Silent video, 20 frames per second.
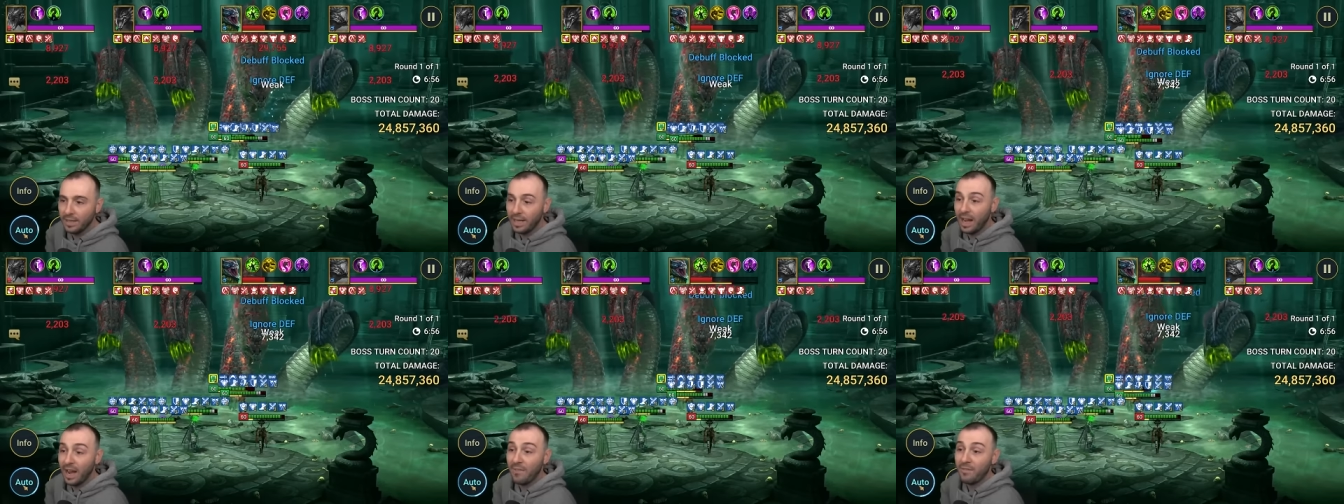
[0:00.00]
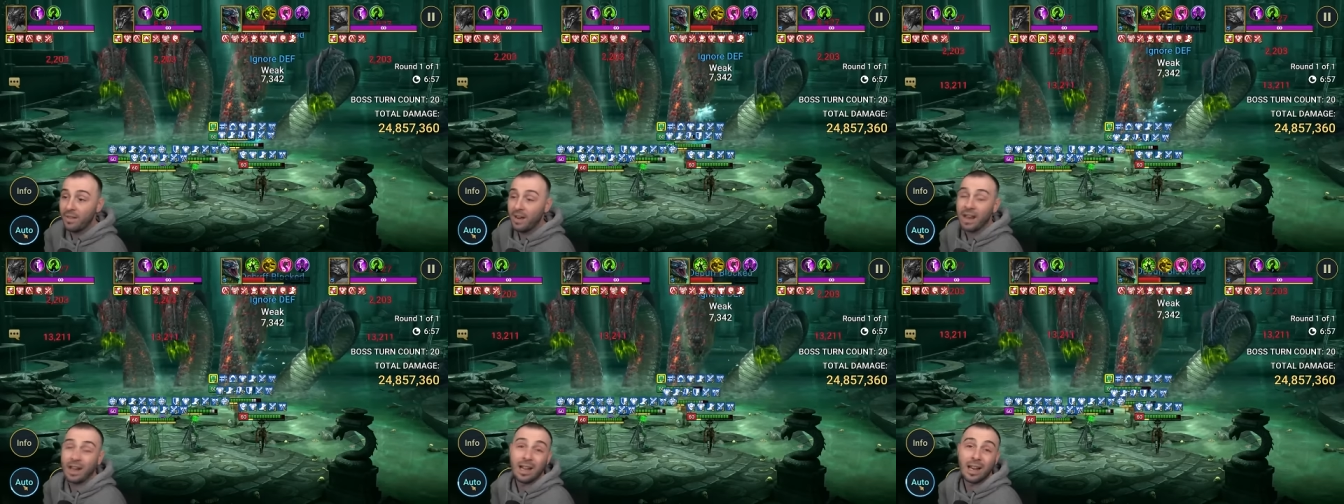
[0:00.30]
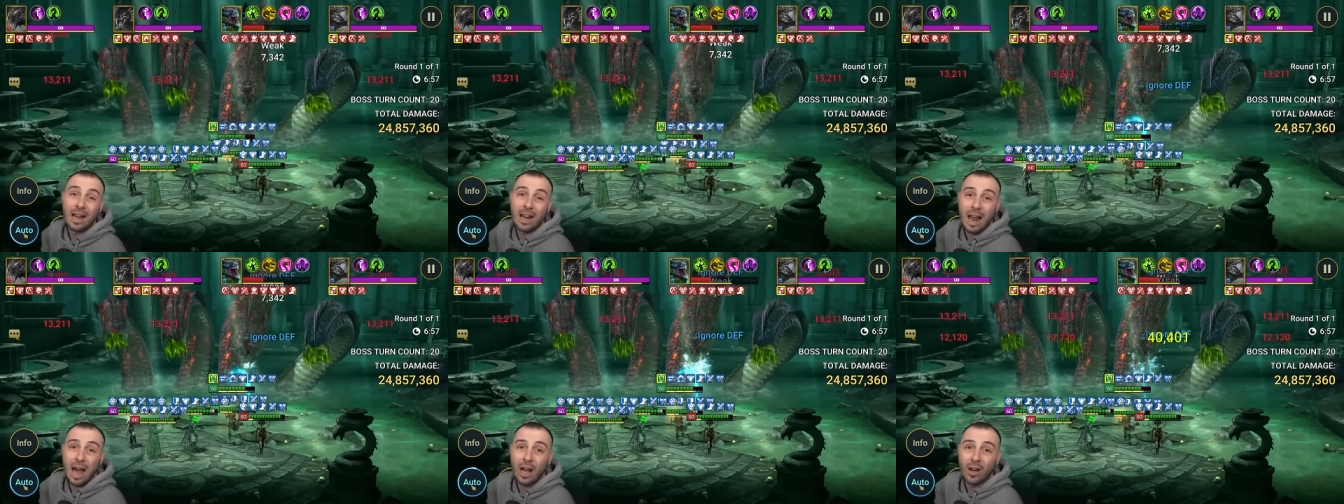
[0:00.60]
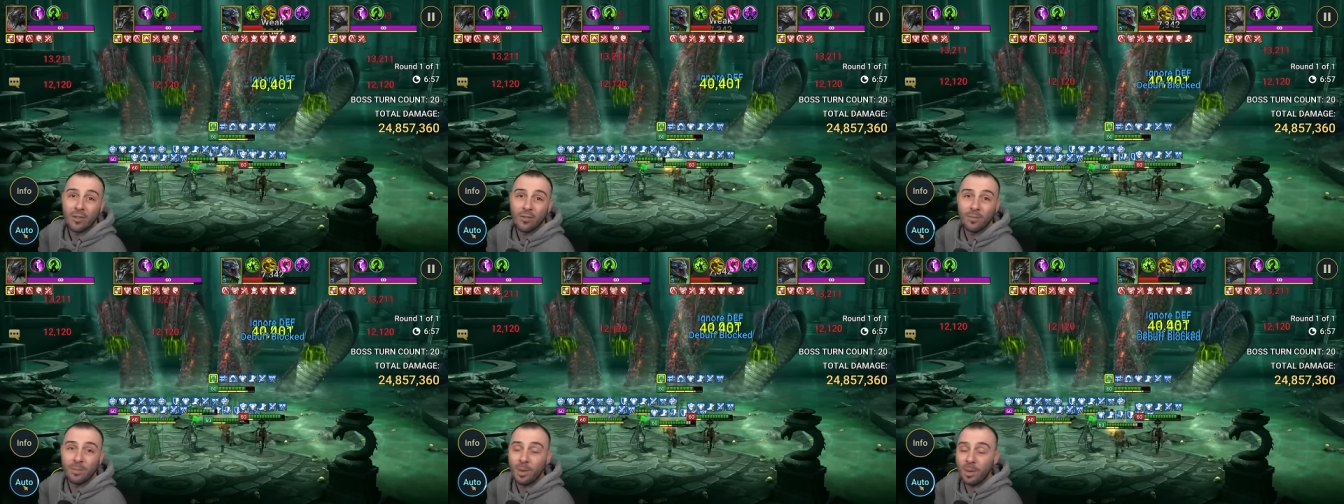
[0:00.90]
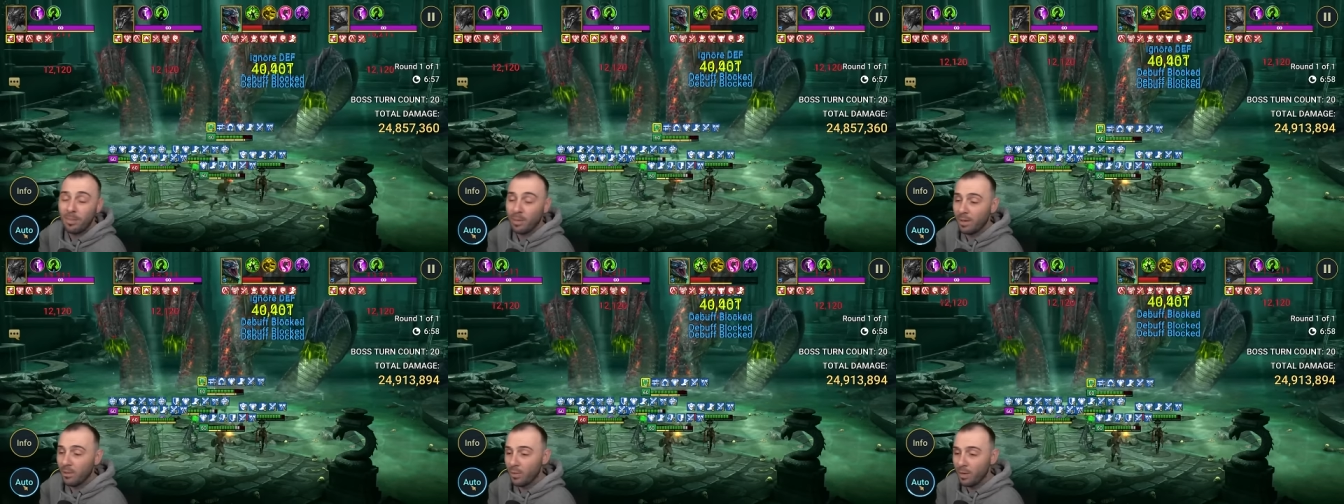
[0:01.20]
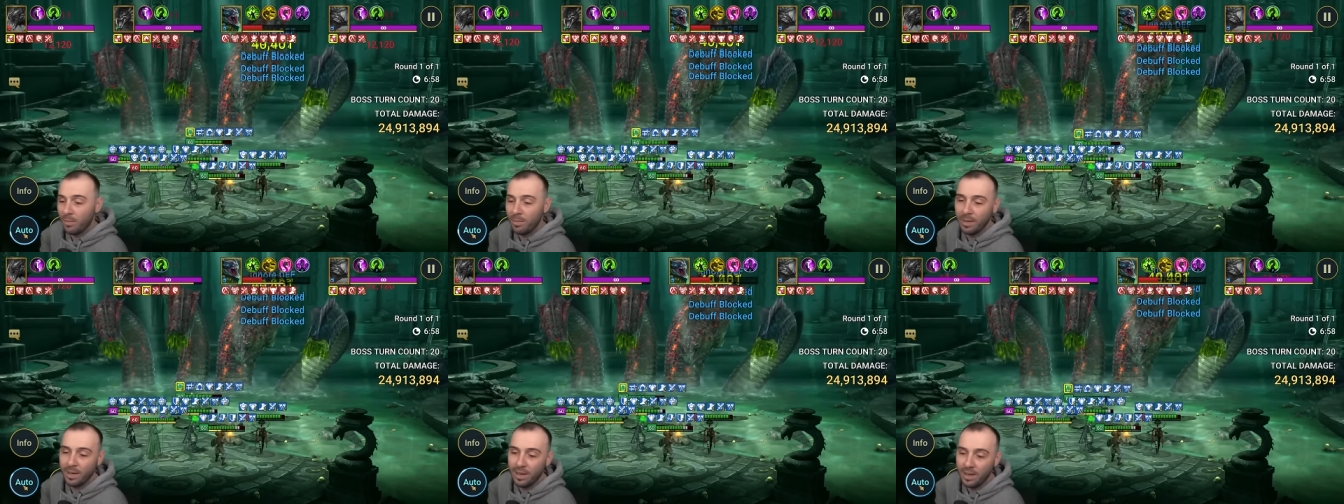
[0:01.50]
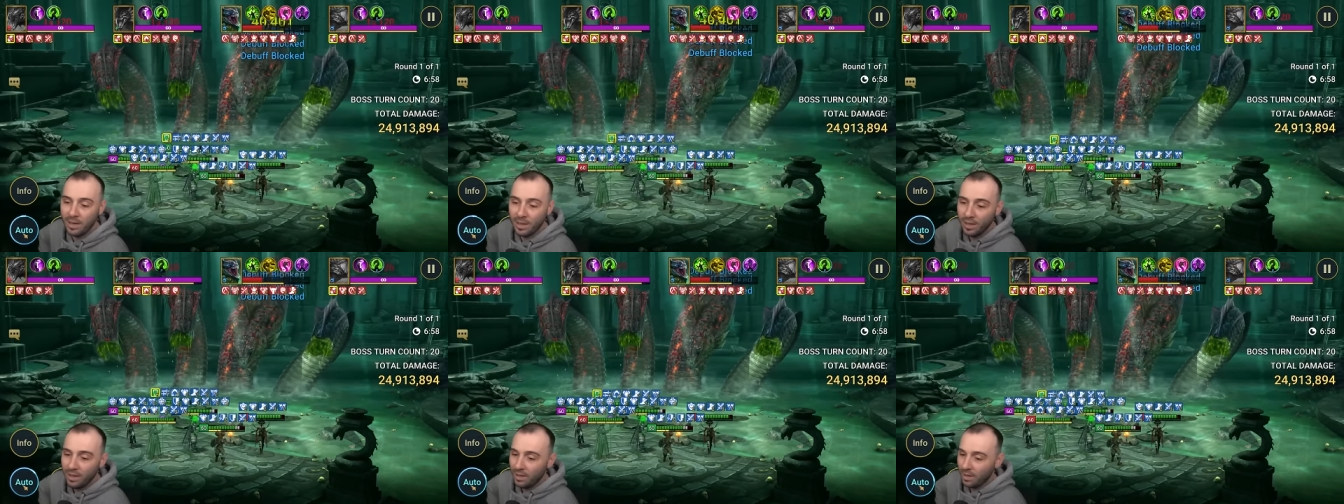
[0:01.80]
And I feel like a lot of people will
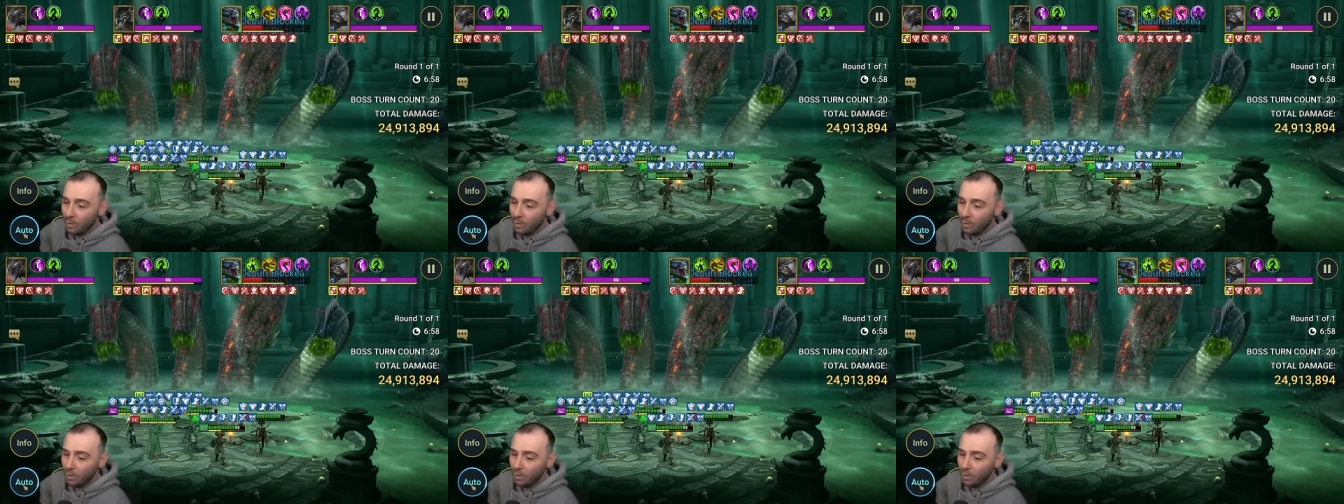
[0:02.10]
be